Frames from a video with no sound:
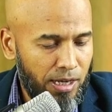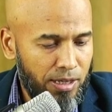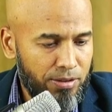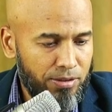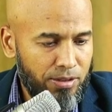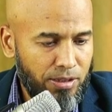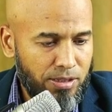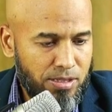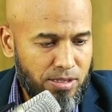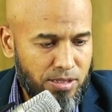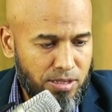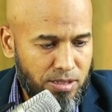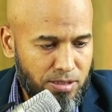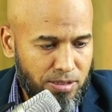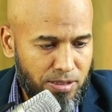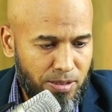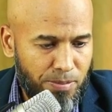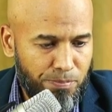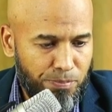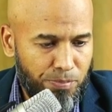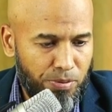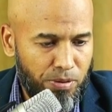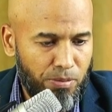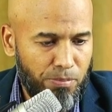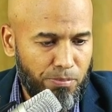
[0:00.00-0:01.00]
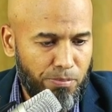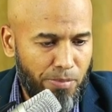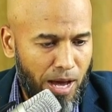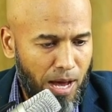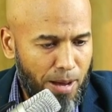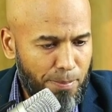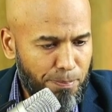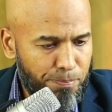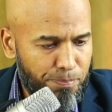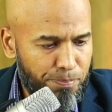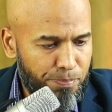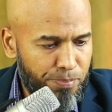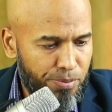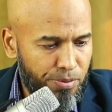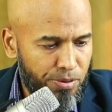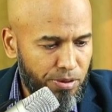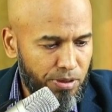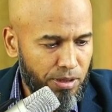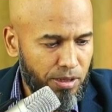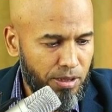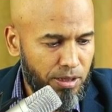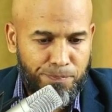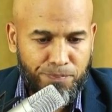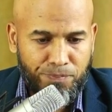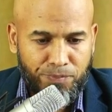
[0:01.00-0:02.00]
This is a simple map,
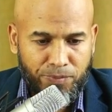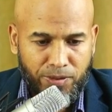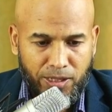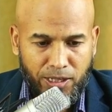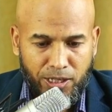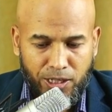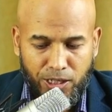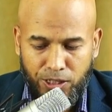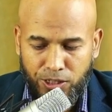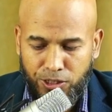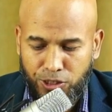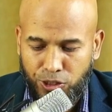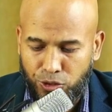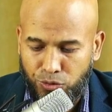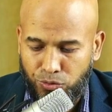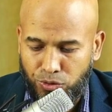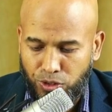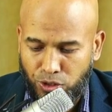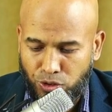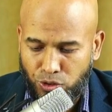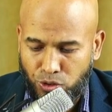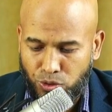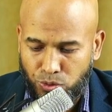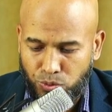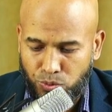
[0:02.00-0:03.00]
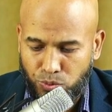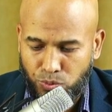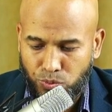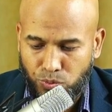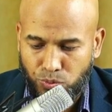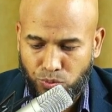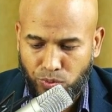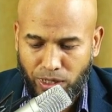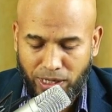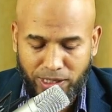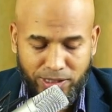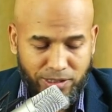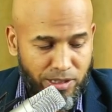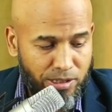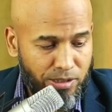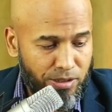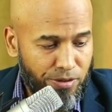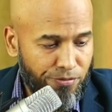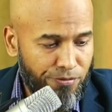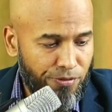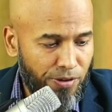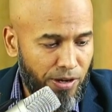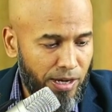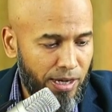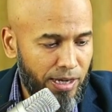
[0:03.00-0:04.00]
and you need to
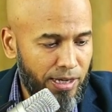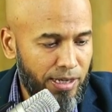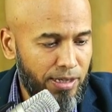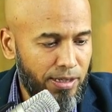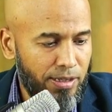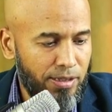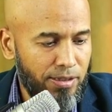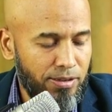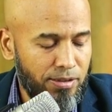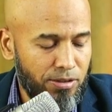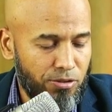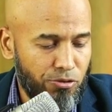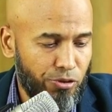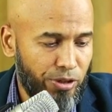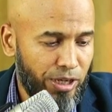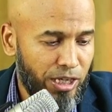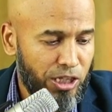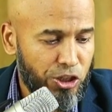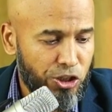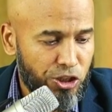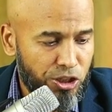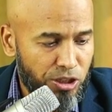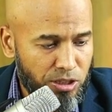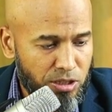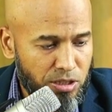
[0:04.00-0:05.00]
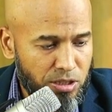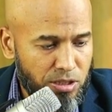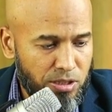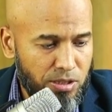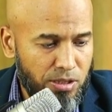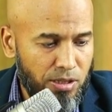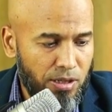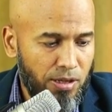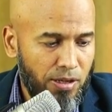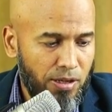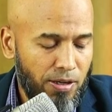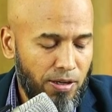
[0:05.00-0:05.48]
identify the directions,